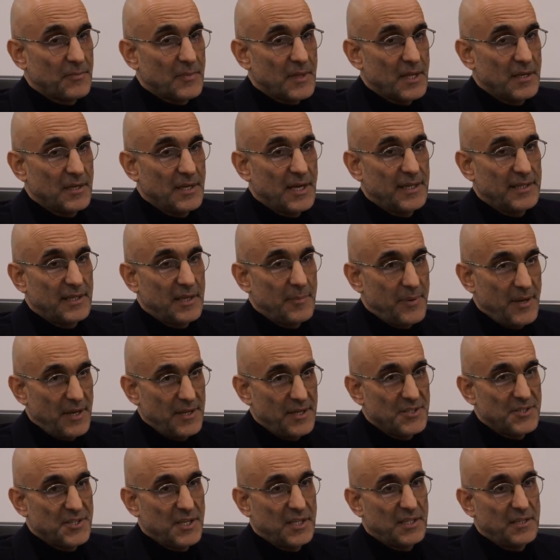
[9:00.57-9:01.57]
You got
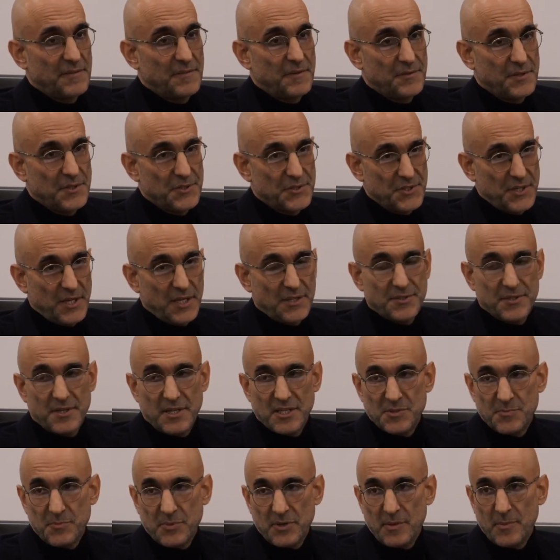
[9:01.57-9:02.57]
independence in 1956, and
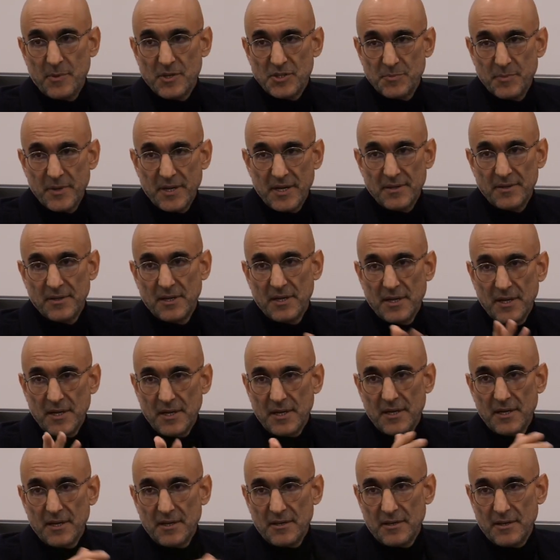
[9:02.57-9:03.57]
it's pretty much been
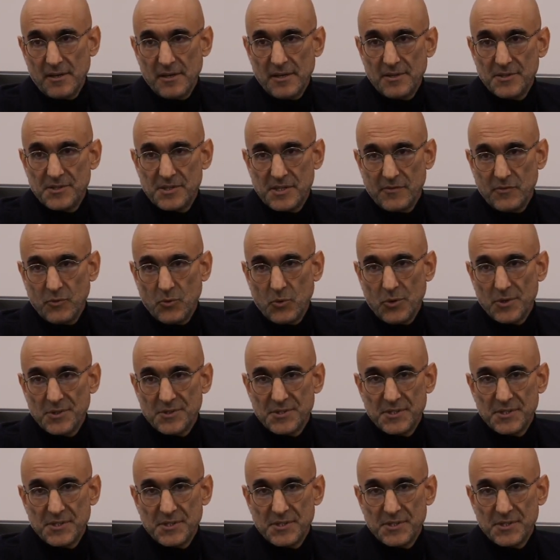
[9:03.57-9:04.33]
in civil war